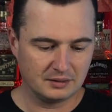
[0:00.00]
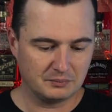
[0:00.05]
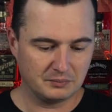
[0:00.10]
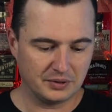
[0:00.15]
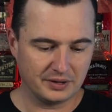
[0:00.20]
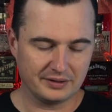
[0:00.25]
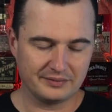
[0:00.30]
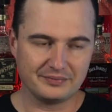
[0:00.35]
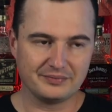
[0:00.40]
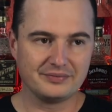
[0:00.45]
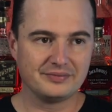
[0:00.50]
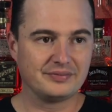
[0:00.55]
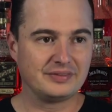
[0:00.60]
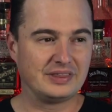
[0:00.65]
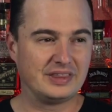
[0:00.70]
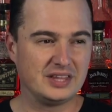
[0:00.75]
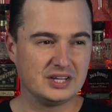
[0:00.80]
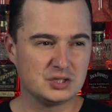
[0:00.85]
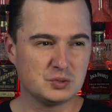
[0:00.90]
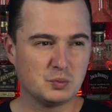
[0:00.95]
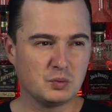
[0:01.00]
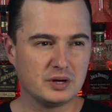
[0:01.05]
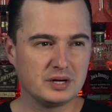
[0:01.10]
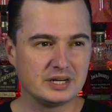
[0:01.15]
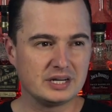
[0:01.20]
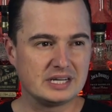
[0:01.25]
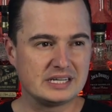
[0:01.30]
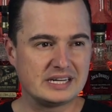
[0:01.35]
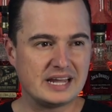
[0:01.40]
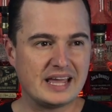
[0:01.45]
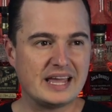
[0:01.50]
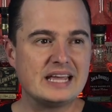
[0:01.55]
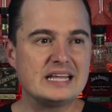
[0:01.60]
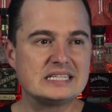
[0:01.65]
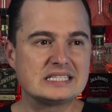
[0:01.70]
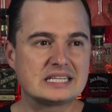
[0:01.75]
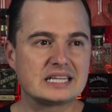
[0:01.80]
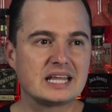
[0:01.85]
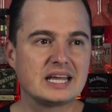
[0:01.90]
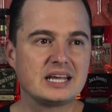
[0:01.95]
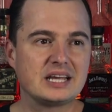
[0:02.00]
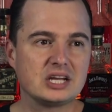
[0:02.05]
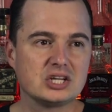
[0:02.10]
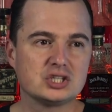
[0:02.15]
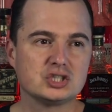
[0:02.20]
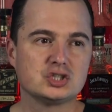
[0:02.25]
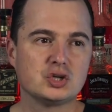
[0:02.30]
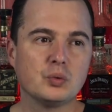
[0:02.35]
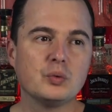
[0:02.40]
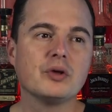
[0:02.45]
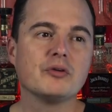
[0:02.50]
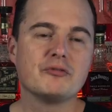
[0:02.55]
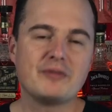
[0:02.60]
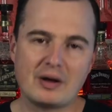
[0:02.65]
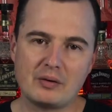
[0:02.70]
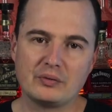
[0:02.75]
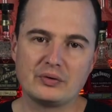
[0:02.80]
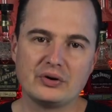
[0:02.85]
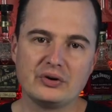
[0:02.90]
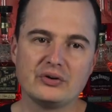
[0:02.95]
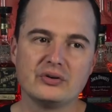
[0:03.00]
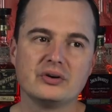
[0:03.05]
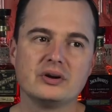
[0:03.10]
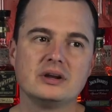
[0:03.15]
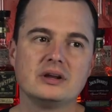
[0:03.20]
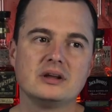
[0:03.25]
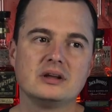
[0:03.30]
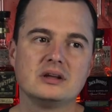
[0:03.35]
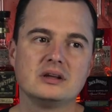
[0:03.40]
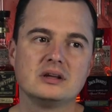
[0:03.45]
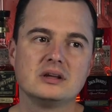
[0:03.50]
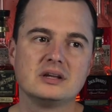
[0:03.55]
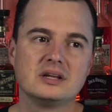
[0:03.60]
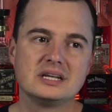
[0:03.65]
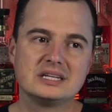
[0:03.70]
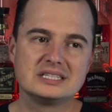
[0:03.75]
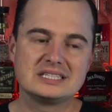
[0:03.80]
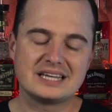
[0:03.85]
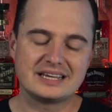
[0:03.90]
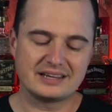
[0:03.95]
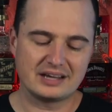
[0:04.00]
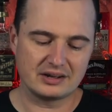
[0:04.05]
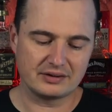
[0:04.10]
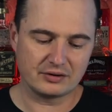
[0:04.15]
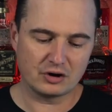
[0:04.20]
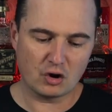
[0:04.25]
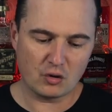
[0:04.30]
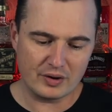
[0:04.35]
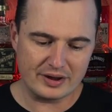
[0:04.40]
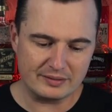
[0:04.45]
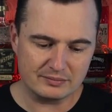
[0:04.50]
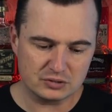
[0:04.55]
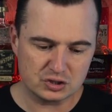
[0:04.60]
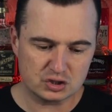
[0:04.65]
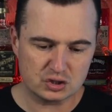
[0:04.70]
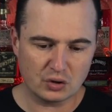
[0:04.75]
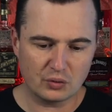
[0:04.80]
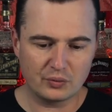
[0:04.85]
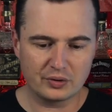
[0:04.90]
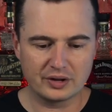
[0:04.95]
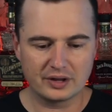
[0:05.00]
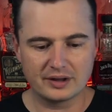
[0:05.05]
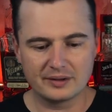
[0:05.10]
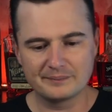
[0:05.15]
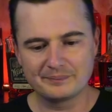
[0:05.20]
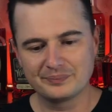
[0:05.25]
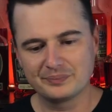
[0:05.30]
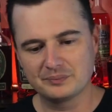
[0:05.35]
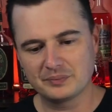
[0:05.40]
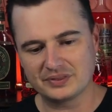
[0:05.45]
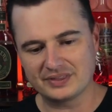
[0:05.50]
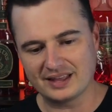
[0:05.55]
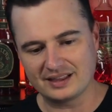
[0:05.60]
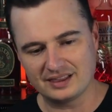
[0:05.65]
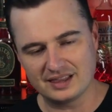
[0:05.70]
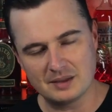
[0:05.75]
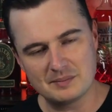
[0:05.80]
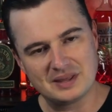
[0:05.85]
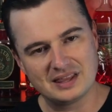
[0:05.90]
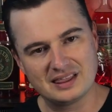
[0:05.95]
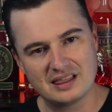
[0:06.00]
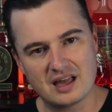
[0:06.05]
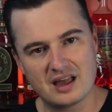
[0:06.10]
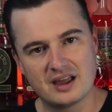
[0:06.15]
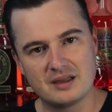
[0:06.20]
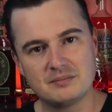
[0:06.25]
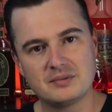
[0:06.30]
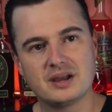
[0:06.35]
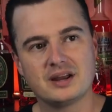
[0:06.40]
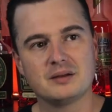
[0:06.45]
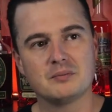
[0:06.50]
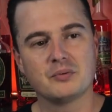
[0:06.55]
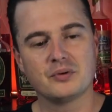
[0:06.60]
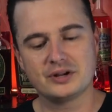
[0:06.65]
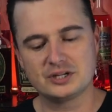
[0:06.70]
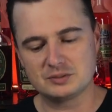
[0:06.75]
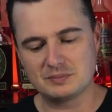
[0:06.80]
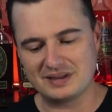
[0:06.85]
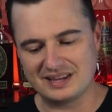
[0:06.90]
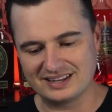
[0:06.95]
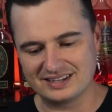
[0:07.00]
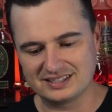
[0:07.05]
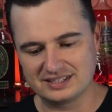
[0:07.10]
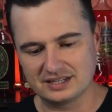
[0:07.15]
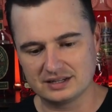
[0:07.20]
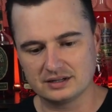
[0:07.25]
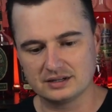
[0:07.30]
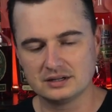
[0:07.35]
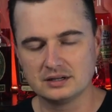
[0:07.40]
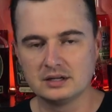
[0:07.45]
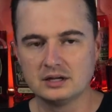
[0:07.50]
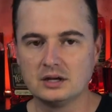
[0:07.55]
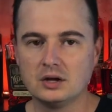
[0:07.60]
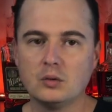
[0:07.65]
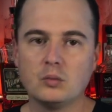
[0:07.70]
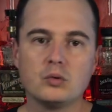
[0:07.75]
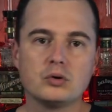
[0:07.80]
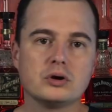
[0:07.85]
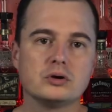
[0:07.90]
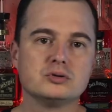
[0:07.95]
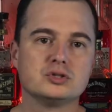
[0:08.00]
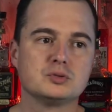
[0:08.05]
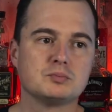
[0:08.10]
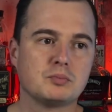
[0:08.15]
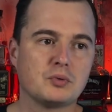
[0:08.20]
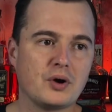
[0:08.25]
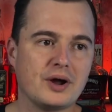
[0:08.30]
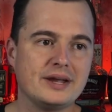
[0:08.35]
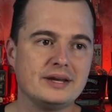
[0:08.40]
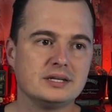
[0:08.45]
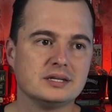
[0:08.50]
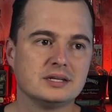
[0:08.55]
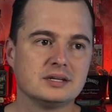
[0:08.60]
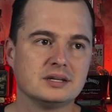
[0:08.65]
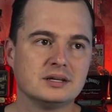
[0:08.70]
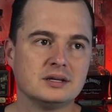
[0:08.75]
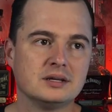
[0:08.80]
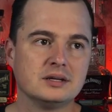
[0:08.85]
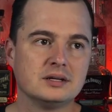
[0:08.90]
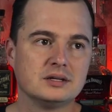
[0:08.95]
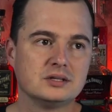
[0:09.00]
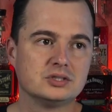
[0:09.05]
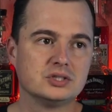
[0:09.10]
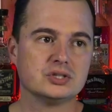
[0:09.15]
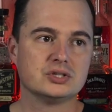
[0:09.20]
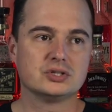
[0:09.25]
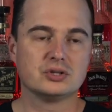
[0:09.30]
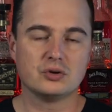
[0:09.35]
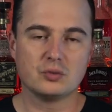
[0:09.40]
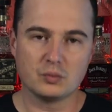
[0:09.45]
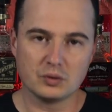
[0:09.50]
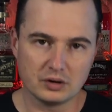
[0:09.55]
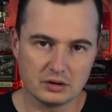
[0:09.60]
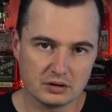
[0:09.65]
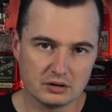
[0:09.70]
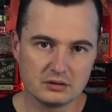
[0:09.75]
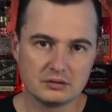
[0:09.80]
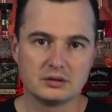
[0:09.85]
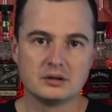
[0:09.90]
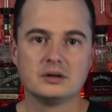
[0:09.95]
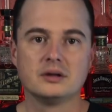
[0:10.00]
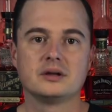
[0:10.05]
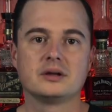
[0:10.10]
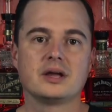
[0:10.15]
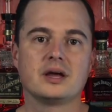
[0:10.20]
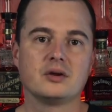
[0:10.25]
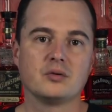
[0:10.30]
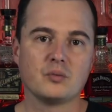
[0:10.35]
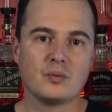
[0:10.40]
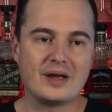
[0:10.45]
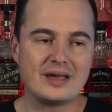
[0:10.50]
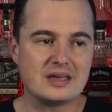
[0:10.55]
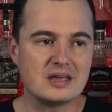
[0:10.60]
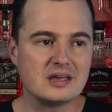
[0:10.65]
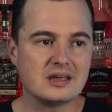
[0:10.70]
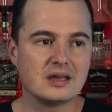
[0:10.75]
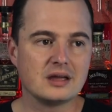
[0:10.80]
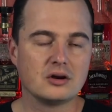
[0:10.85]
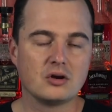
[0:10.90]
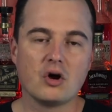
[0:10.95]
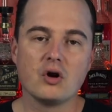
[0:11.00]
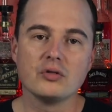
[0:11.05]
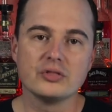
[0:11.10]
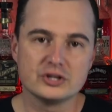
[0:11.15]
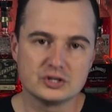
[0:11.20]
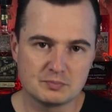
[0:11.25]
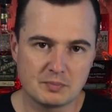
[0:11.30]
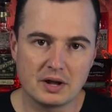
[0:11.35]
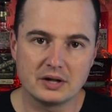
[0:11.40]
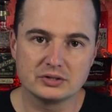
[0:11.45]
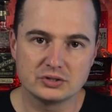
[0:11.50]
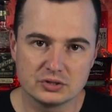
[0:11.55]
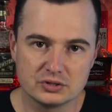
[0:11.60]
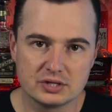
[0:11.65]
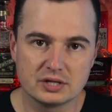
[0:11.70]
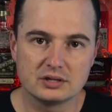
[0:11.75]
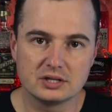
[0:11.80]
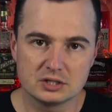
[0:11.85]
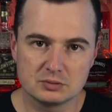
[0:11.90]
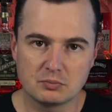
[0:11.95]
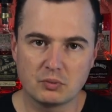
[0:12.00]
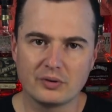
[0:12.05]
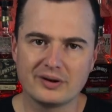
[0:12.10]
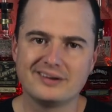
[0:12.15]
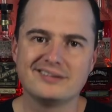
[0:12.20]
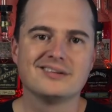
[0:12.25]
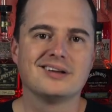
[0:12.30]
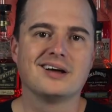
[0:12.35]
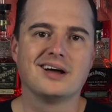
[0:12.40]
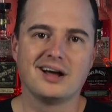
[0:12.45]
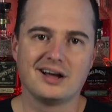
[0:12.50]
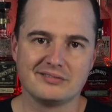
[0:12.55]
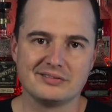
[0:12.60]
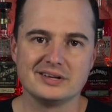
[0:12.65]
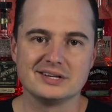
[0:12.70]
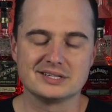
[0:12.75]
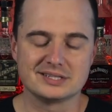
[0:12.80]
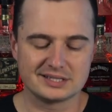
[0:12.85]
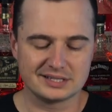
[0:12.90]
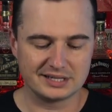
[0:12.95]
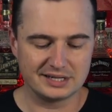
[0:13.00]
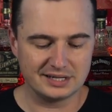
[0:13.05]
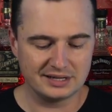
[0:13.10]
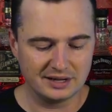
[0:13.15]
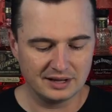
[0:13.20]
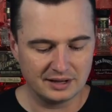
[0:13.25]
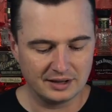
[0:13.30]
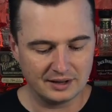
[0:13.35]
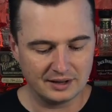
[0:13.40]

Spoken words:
But this one tastes like a soda fountain. It's like a cream soda, but that lemon lime kind of brings me into, we'll go Sprite, just so we're kind of raking in all the sponsors at this point, obviously.